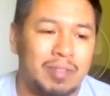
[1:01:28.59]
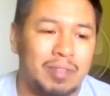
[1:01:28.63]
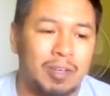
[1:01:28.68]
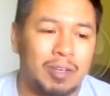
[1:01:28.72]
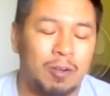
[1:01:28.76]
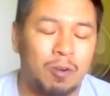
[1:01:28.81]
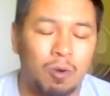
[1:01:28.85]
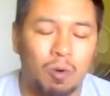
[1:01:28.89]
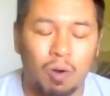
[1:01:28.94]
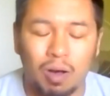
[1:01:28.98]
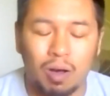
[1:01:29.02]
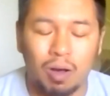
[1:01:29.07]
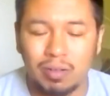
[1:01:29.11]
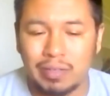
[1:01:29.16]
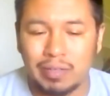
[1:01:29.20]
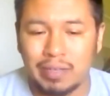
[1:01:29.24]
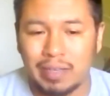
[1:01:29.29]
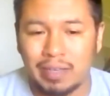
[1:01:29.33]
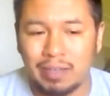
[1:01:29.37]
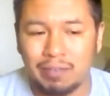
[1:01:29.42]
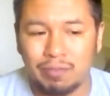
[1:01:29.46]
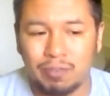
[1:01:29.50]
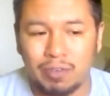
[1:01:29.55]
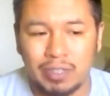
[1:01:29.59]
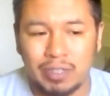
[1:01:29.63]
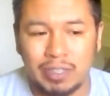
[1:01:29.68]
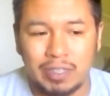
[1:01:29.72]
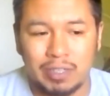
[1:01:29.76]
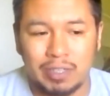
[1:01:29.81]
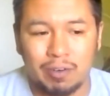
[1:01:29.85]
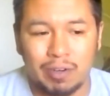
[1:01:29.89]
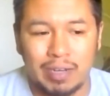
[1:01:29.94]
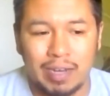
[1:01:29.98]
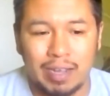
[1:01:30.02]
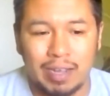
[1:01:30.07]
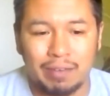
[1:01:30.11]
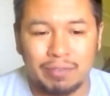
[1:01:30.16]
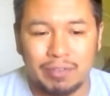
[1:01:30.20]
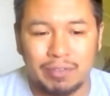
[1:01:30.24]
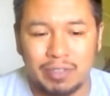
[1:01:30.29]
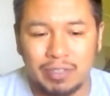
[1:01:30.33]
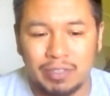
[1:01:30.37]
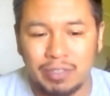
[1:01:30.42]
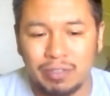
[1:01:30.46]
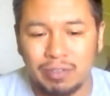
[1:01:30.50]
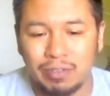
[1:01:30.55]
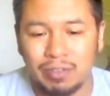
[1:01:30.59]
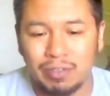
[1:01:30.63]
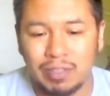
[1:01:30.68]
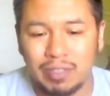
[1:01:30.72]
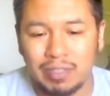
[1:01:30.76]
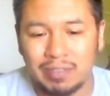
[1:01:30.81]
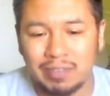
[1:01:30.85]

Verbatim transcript: the quality of what you're going after too,